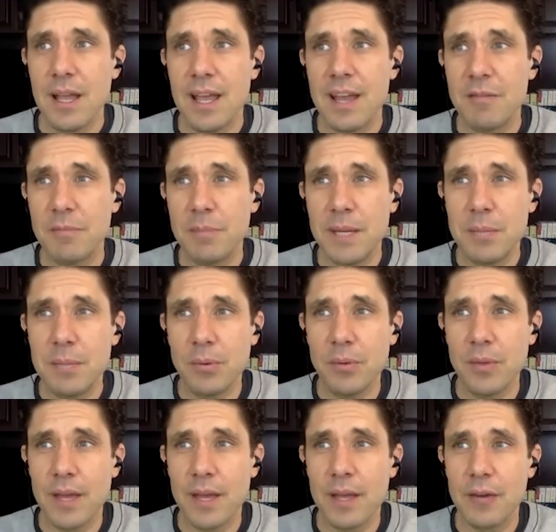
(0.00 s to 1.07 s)
And people
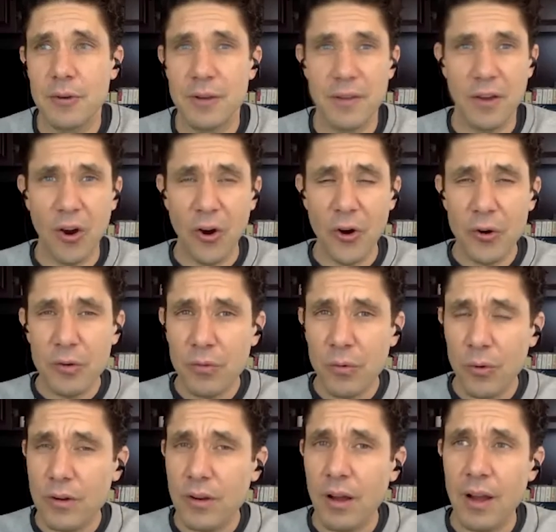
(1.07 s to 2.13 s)
that are on the
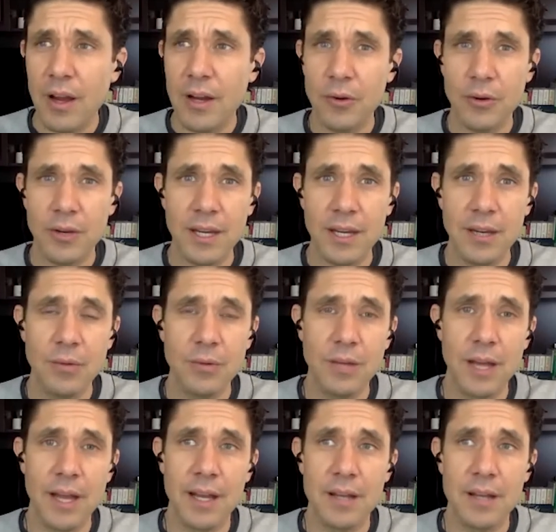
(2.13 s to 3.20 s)
carnivore diet or keto
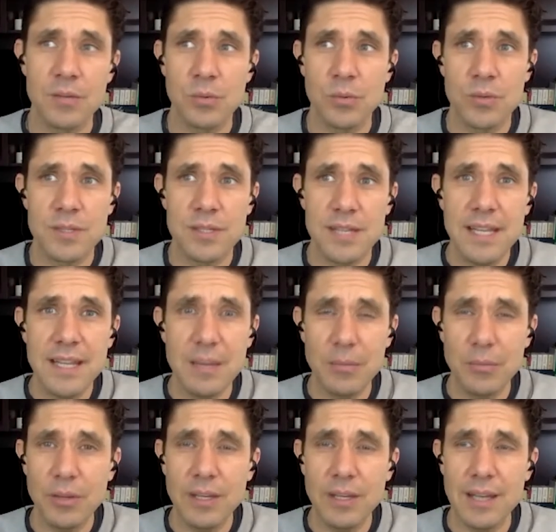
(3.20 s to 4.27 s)
diet, we're seeing them
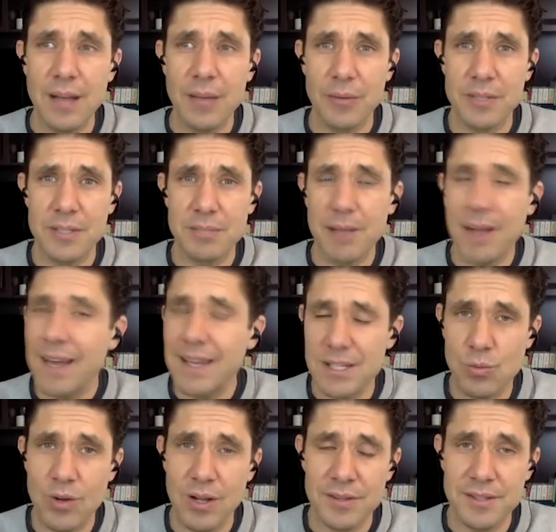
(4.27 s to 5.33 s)
really not respond
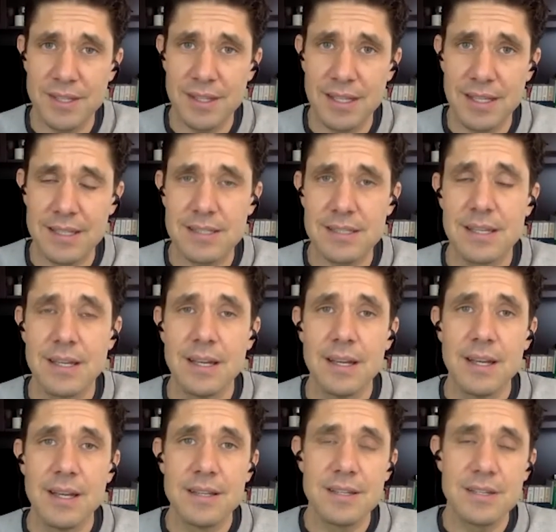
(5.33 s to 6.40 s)
as well to this
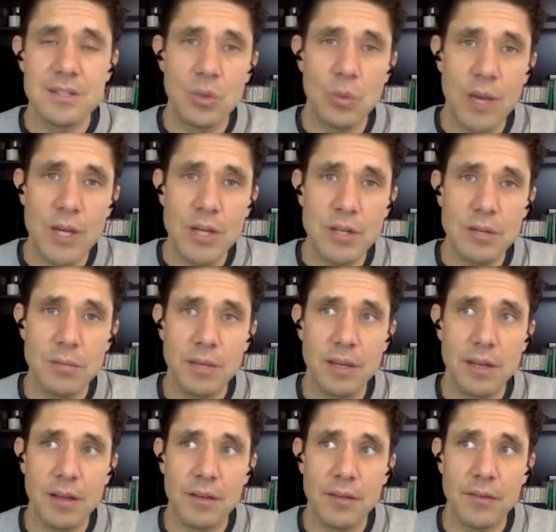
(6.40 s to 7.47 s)
situation
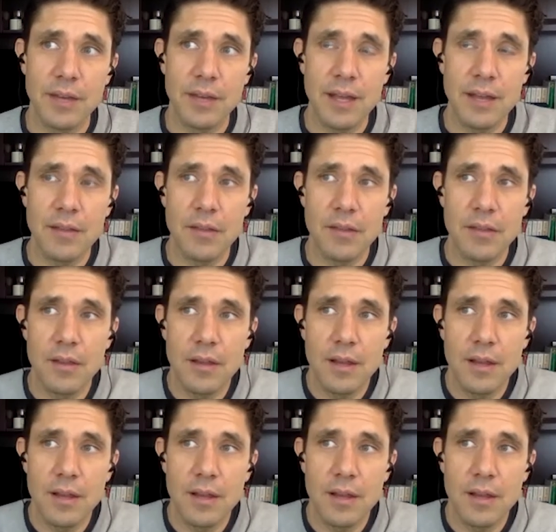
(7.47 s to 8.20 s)
because, again,